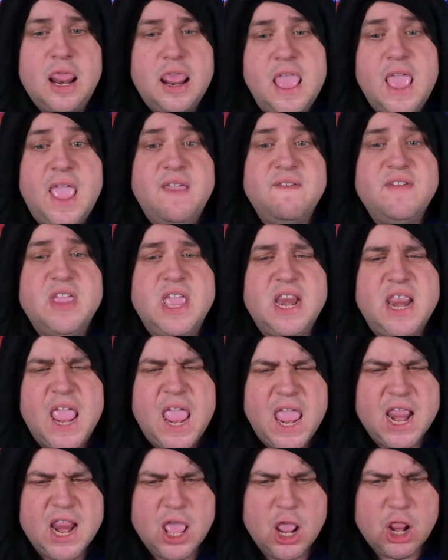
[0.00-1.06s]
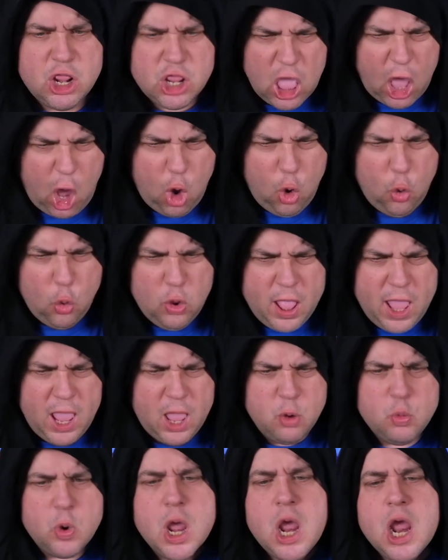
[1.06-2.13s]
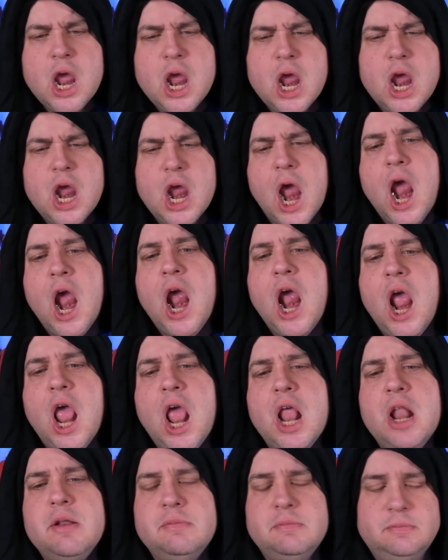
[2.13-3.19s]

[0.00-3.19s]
living in a lonely world.